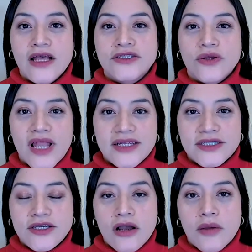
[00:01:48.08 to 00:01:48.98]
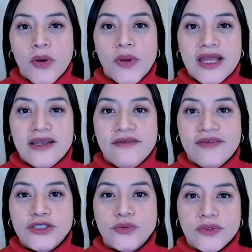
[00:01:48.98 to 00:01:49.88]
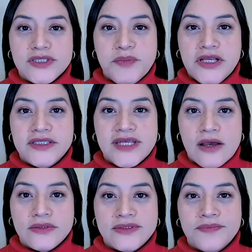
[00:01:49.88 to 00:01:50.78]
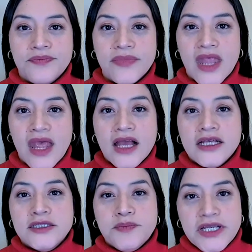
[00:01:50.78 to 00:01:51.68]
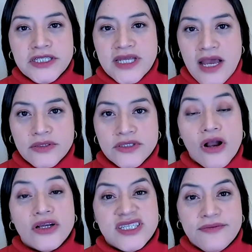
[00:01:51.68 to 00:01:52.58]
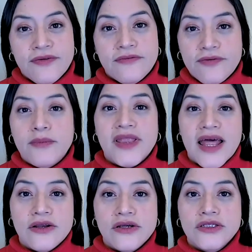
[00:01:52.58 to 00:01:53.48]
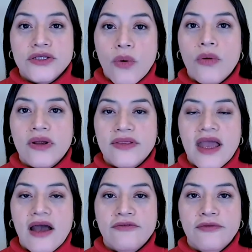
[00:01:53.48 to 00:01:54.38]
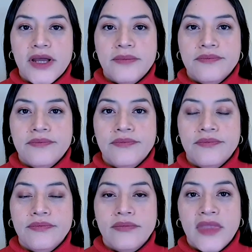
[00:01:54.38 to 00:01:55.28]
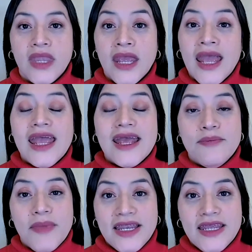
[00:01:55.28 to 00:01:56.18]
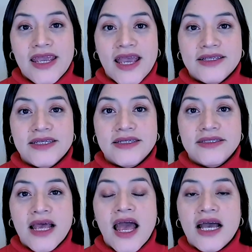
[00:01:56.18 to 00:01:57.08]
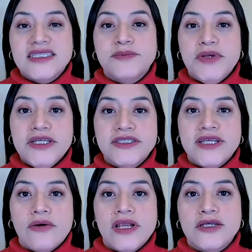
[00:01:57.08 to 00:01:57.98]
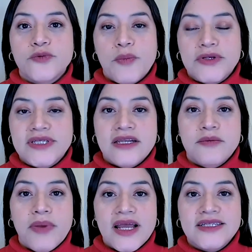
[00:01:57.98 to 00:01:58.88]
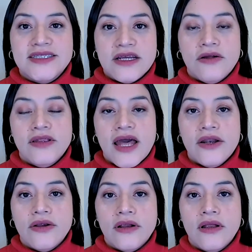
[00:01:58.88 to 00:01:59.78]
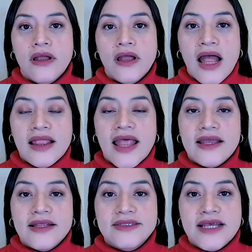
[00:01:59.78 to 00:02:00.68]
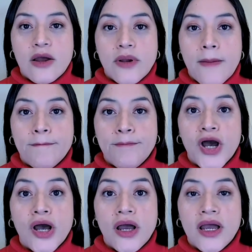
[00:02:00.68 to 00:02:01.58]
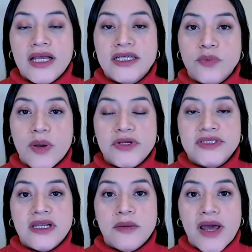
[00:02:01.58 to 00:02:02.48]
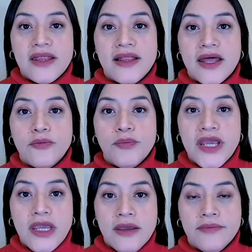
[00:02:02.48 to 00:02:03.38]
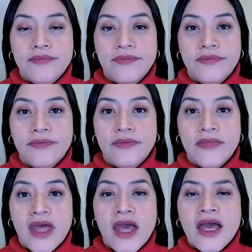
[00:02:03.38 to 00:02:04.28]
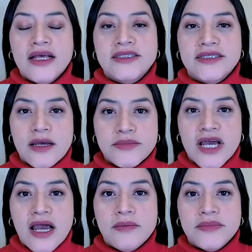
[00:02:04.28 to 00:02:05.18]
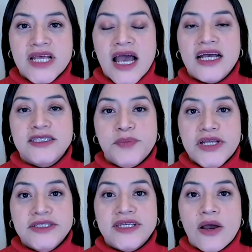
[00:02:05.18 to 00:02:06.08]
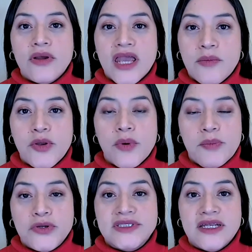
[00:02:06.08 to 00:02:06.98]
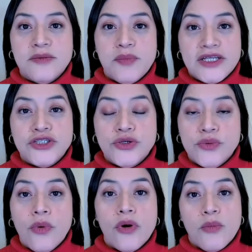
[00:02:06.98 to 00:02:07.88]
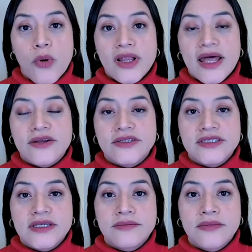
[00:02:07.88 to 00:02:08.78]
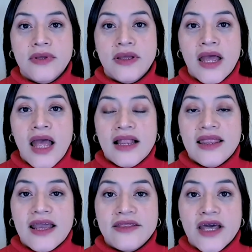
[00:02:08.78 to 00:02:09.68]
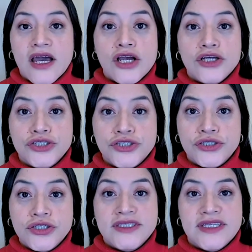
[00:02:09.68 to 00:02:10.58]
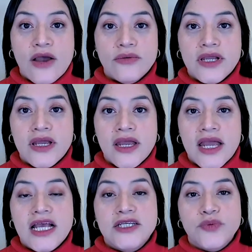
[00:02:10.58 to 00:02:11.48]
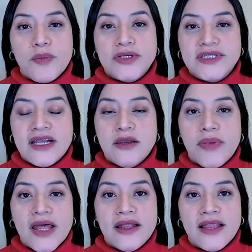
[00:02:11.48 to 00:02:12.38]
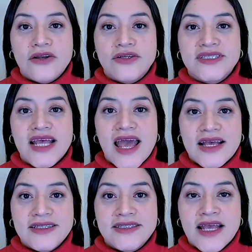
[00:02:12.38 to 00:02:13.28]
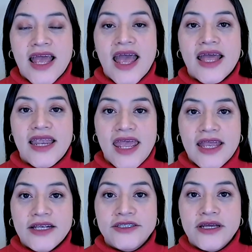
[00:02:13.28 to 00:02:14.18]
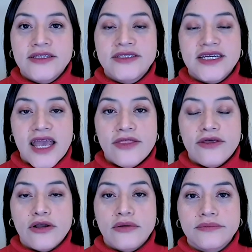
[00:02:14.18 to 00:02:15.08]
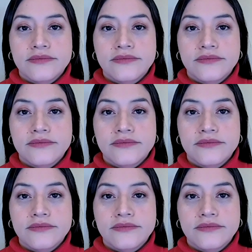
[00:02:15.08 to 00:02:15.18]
So let's talk about individual speech sounds. Speech sounds are different from letters or the alphabet. In many cases, a speech sound is represented by a single letter, like the sound P is represented by the letter P. Sometimes a speech sound can be represented by two or more letters, like the sh sound is represented by the letters S and H together.